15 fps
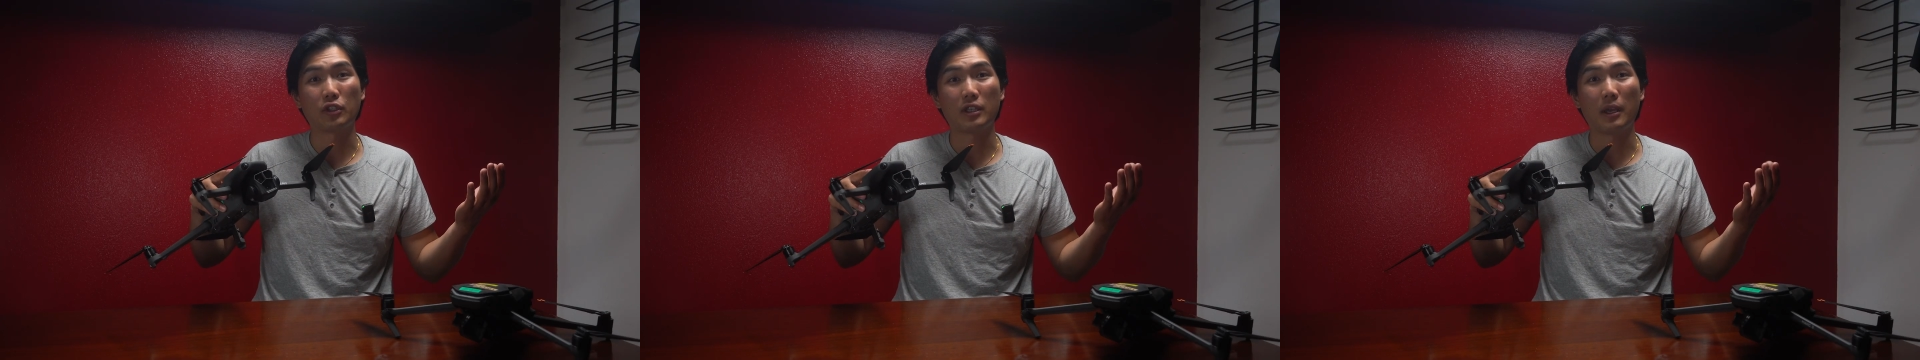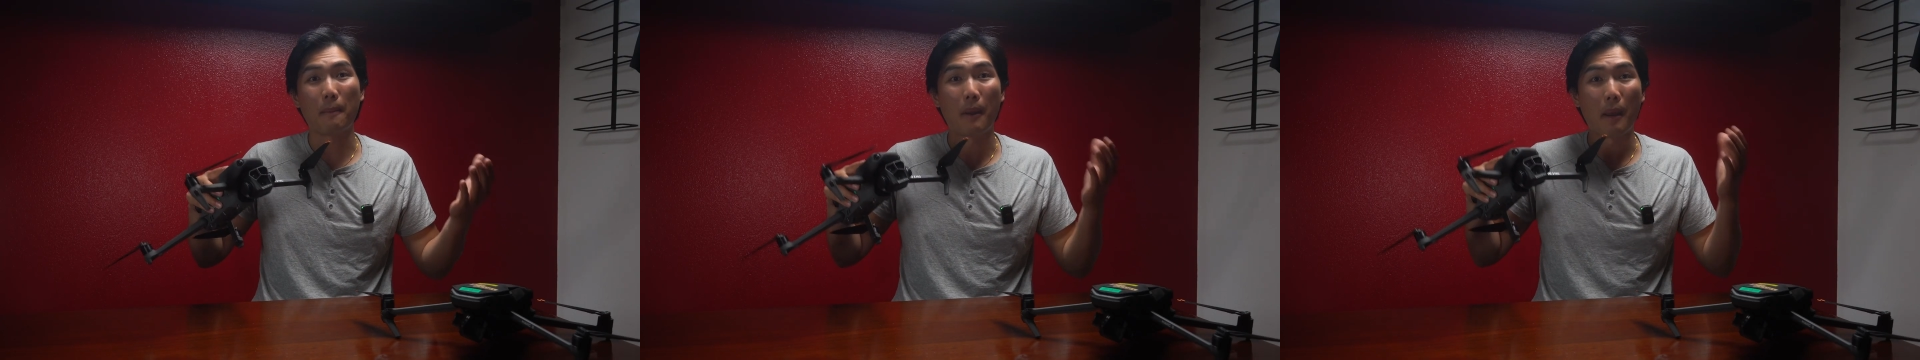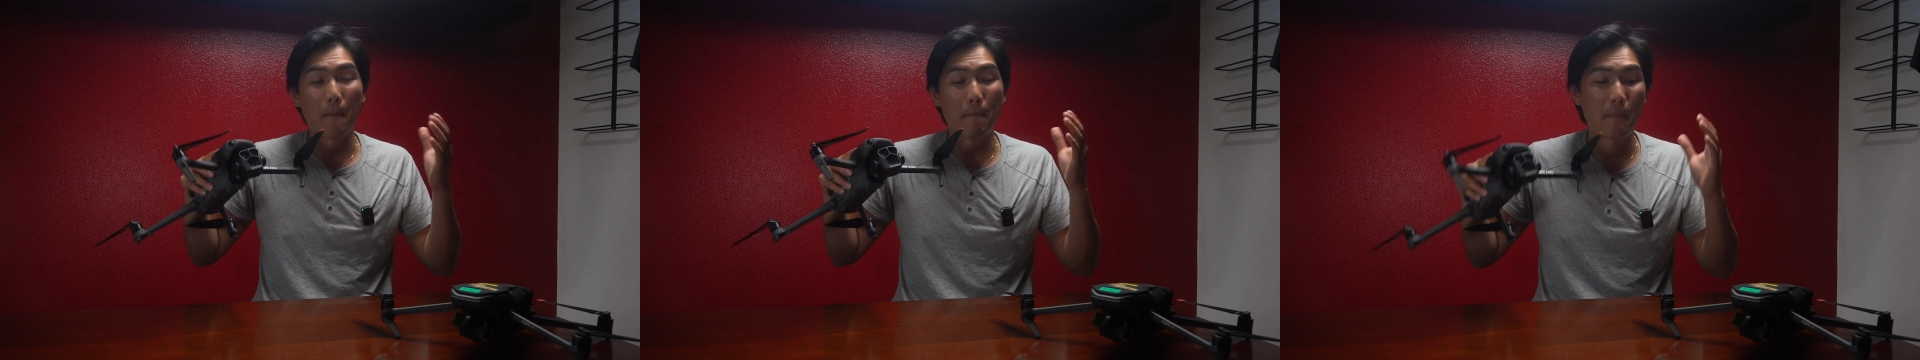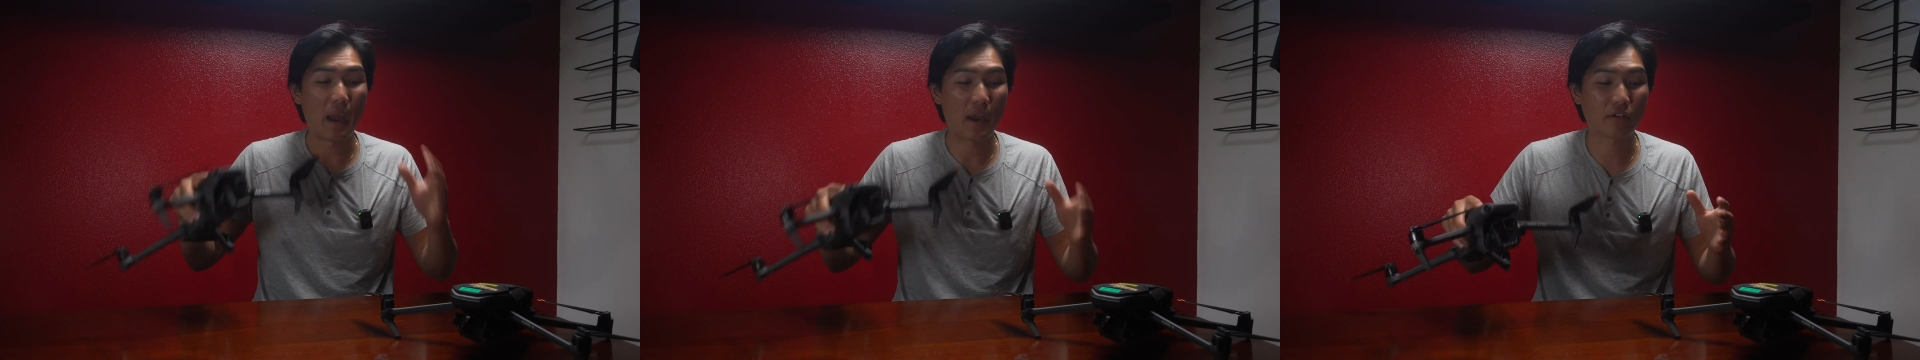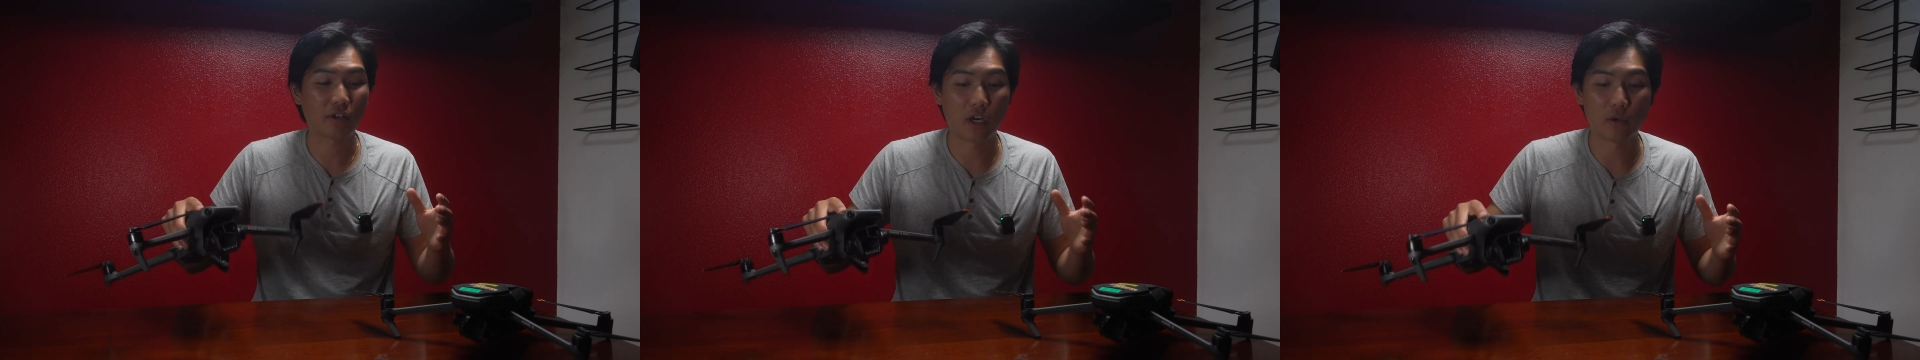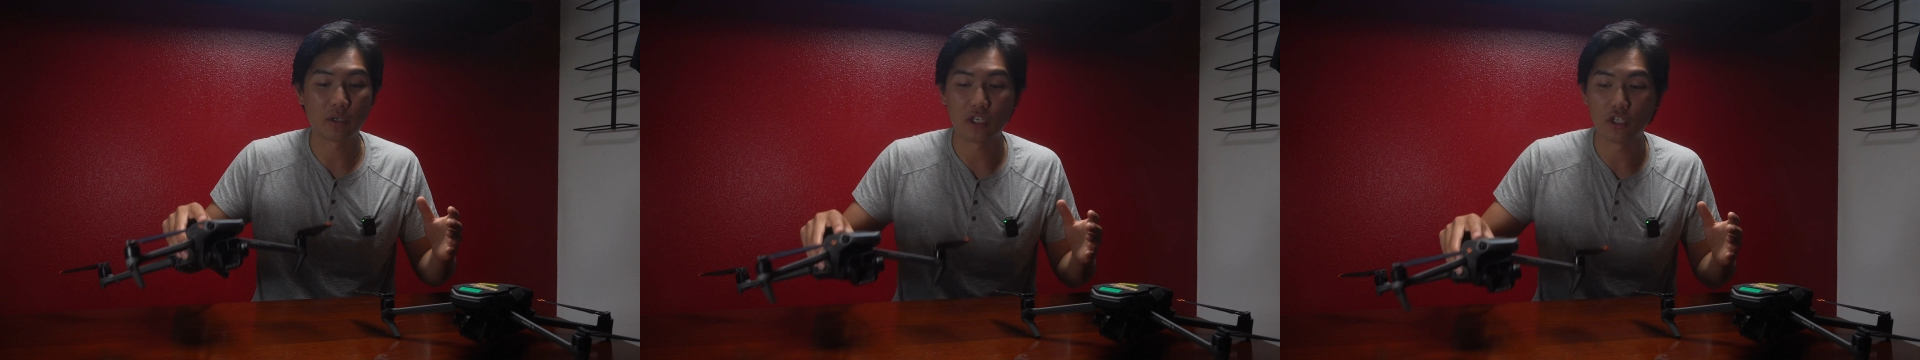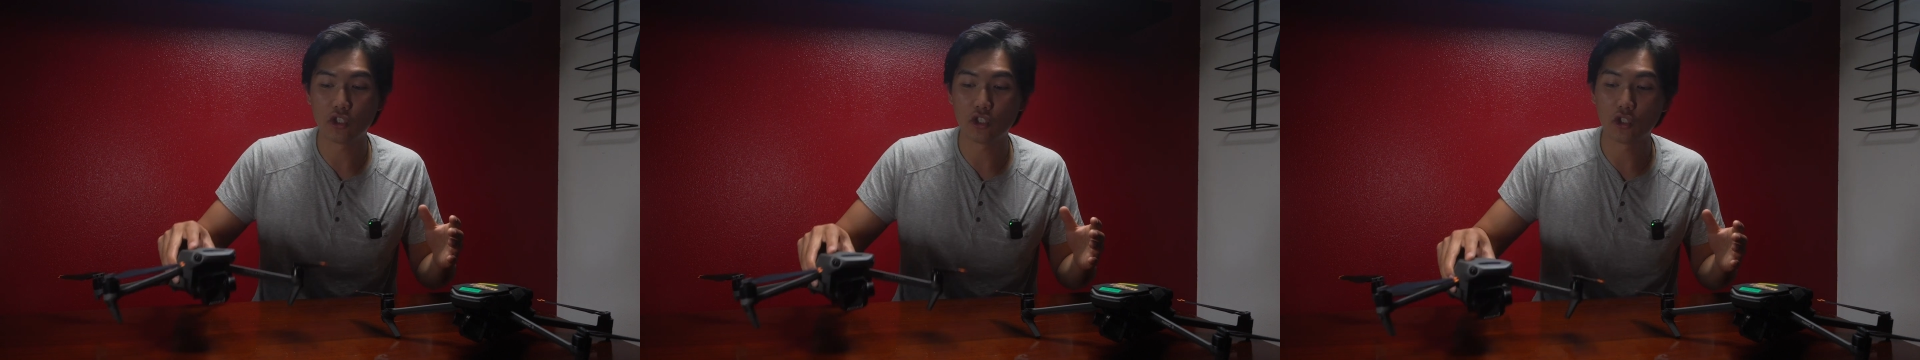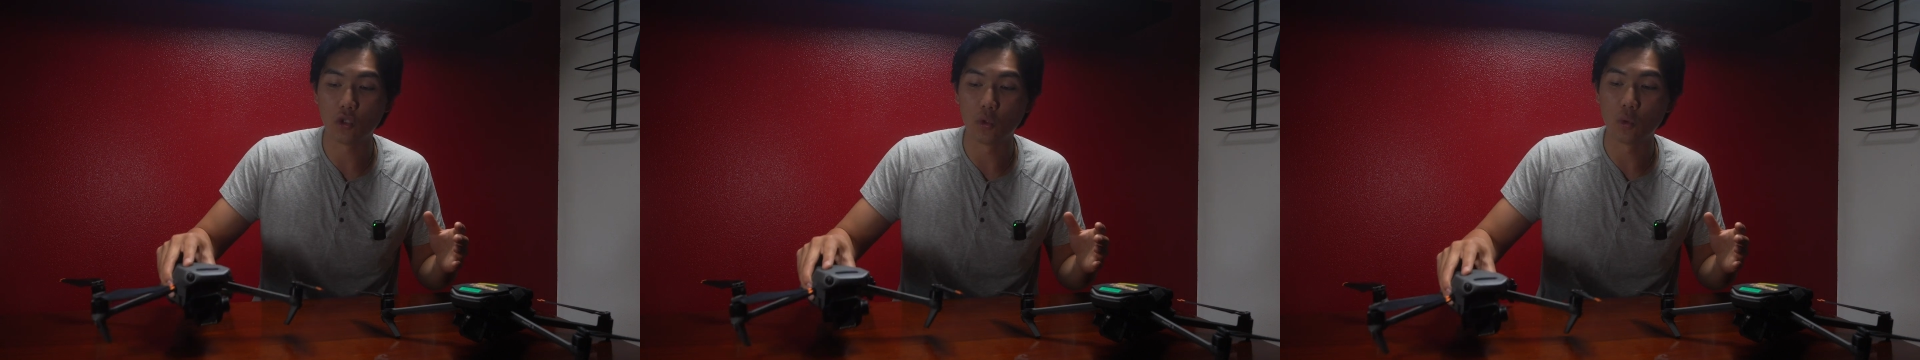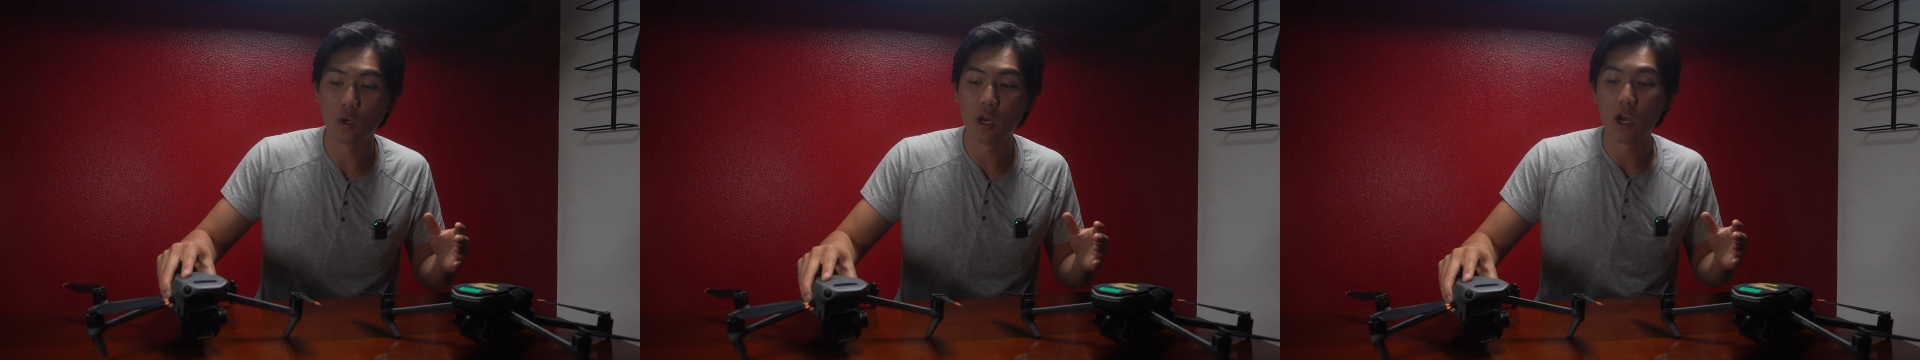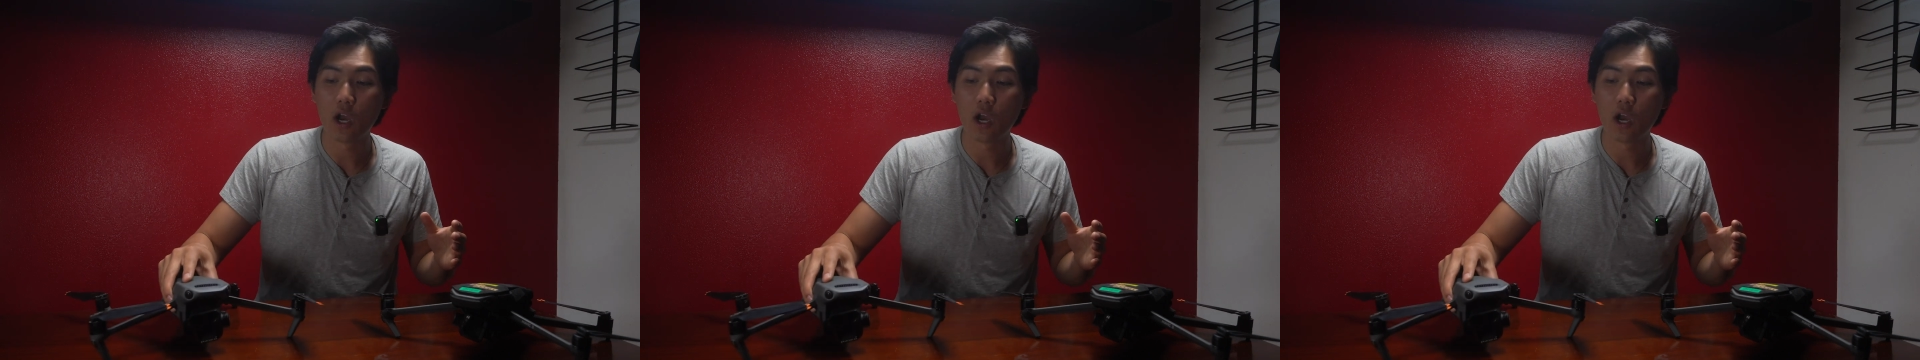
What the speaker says: some background into